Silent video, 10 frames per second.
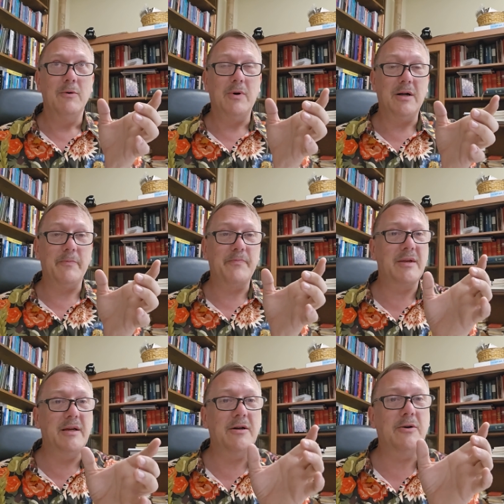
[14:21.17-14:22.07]
Well,
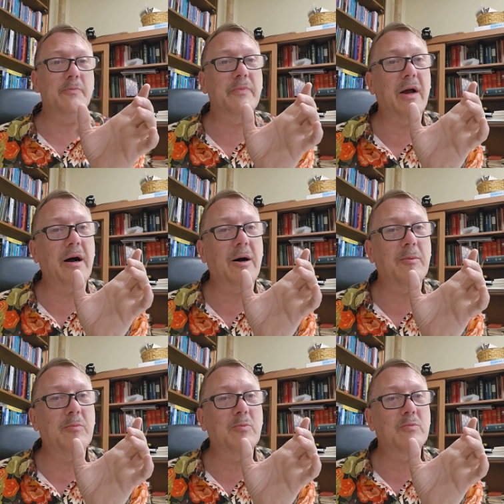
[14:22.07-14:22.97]
here,
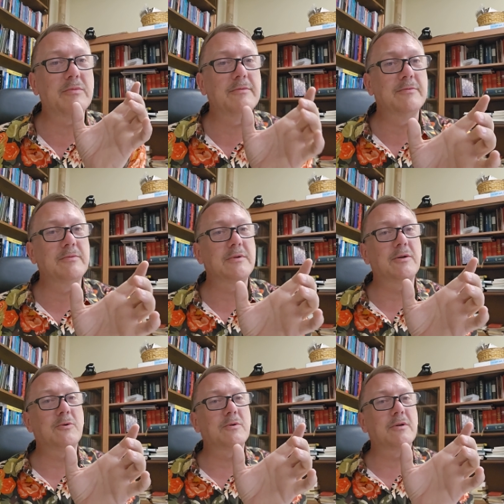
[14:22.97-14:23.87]
um, you
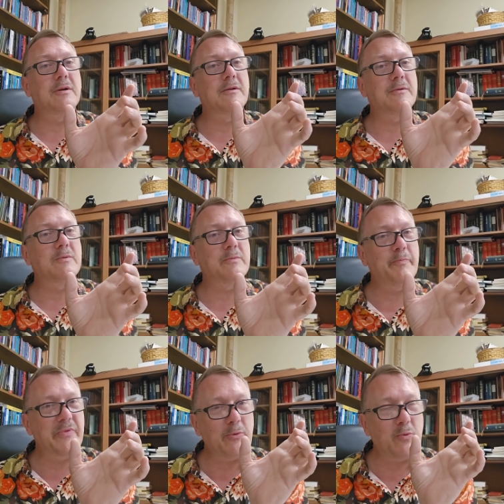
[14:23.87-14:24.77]
know, the, the,
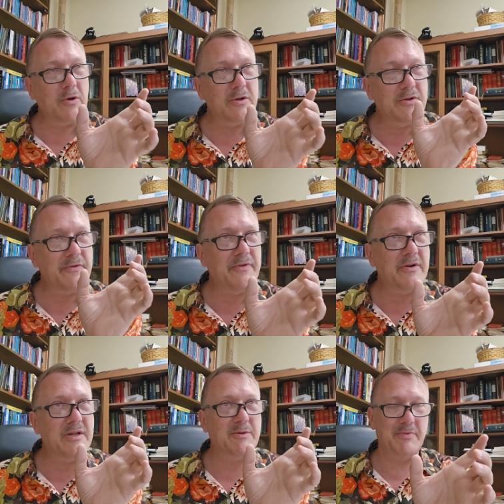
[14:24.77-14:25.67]
the words are
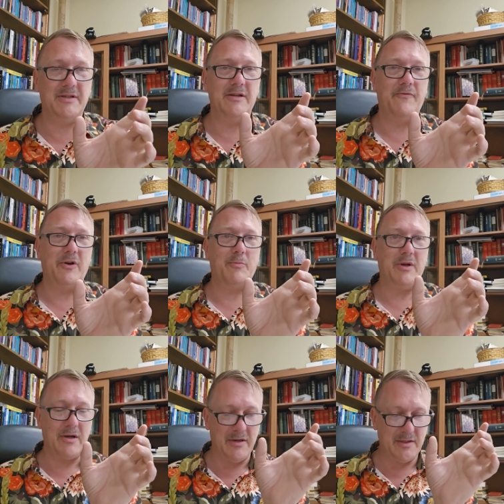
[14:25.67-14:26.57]
very specific
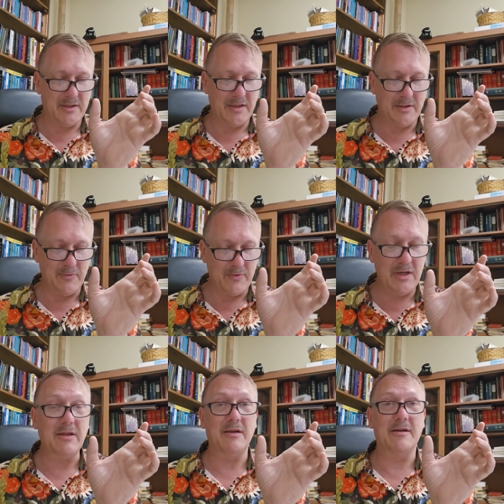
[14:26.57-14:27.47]
because as you
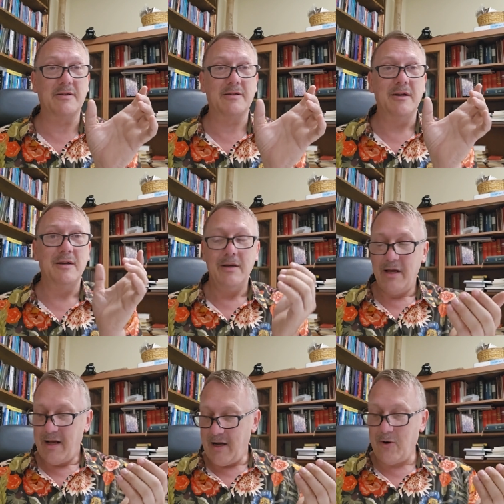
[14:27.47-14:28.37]
read this,
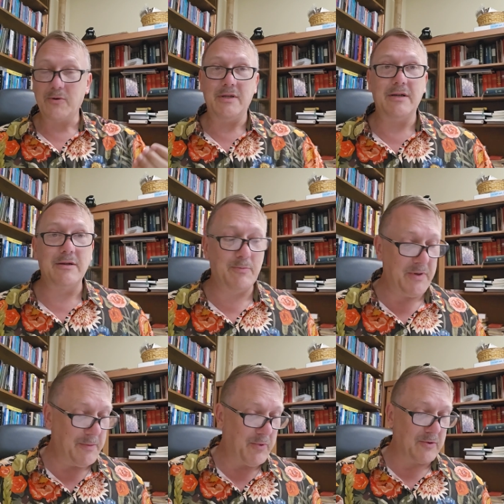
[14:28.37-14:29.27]
how did
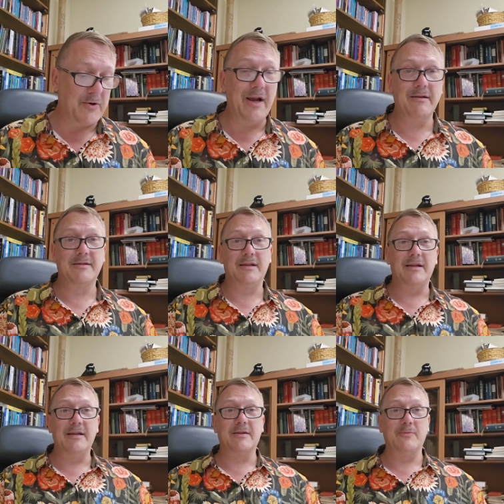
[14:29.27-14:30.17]
people
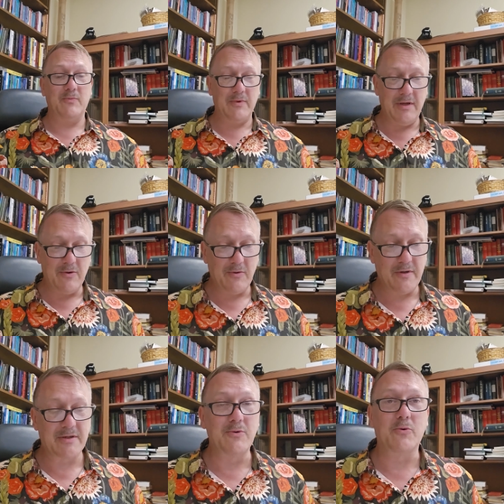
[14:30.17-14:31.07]
translate you know
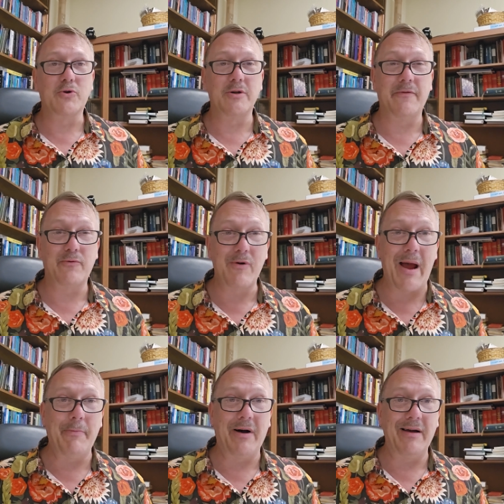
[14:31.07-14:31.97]
this notion of
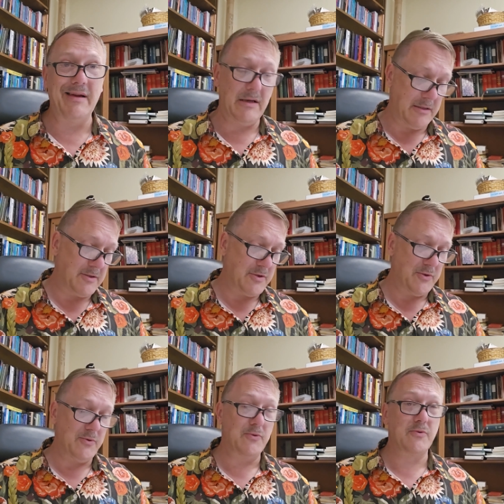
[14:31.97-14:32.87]
rabbi
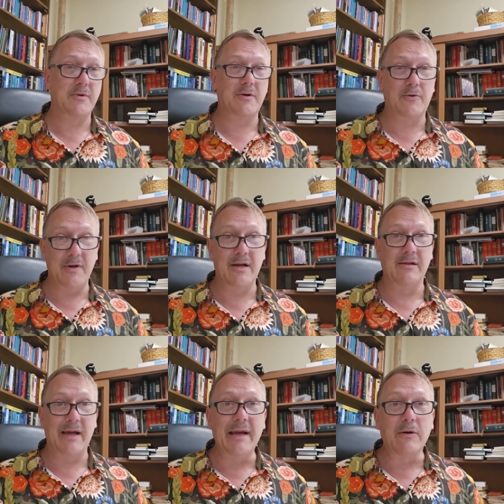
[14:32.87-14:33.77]
into the
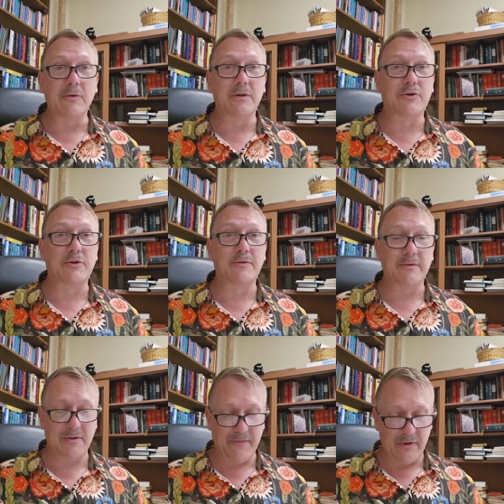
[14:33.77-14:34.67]
greek language
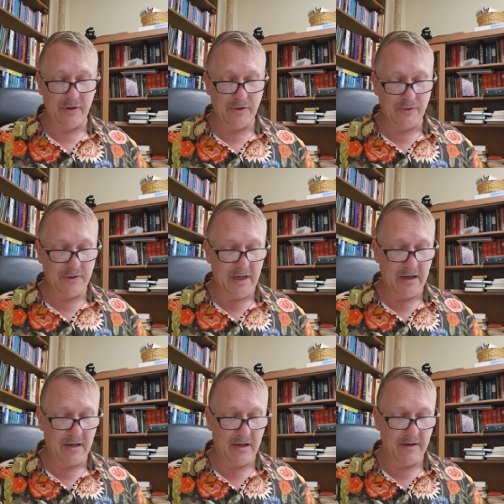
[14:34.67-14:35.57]
it's a very
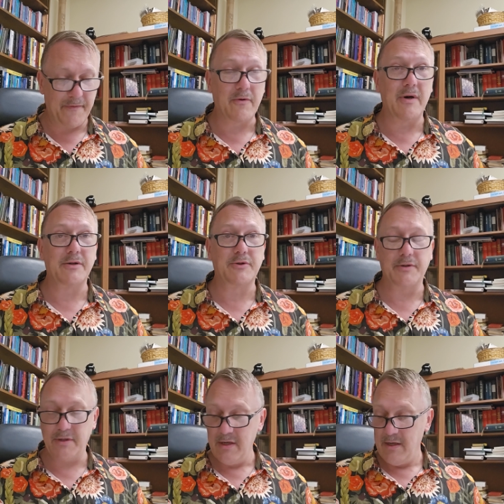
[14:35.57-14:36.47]
judaic kind of a question